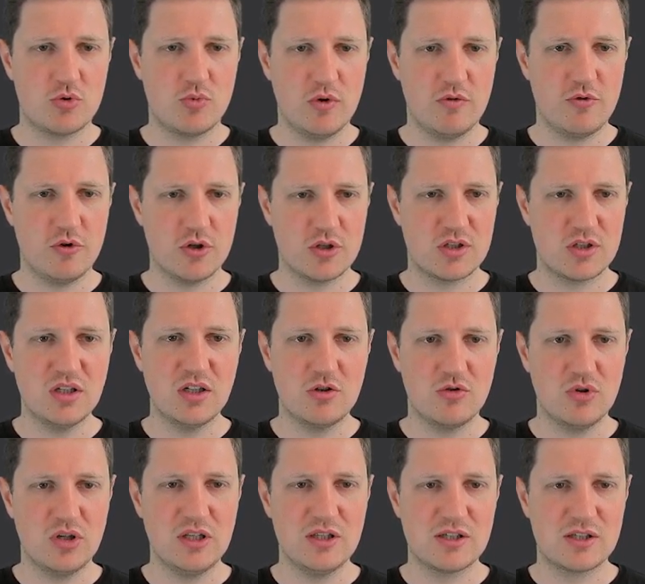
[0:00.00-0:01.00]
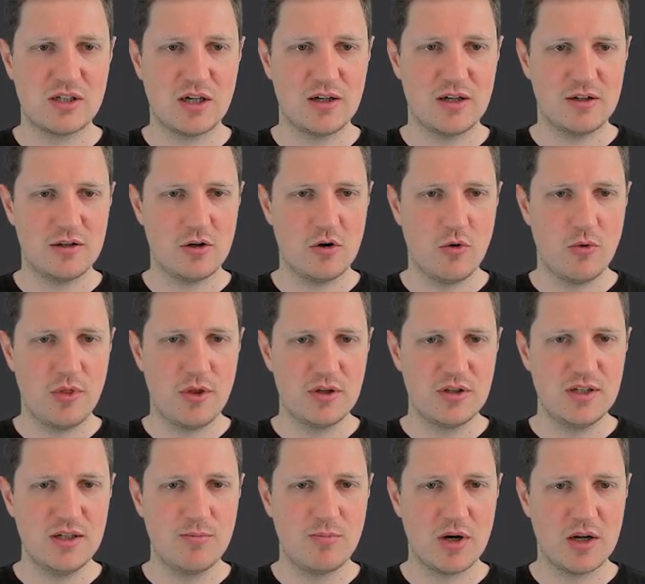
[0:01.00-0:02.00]
we first need to install and load the
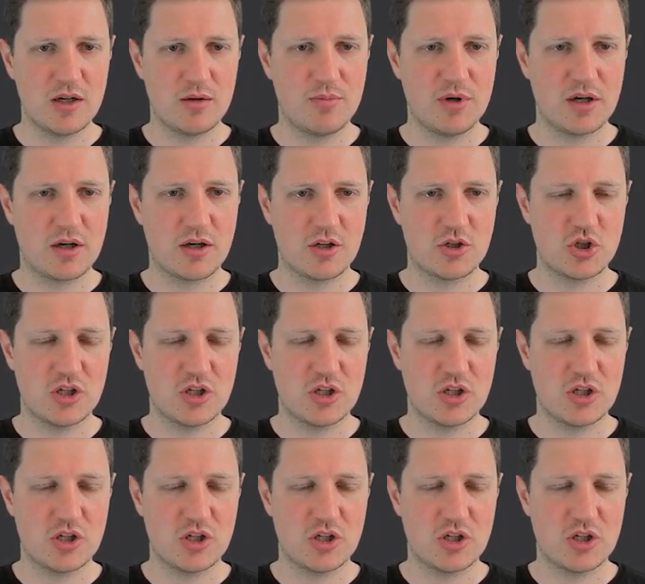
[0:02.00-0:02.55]
dplyr package,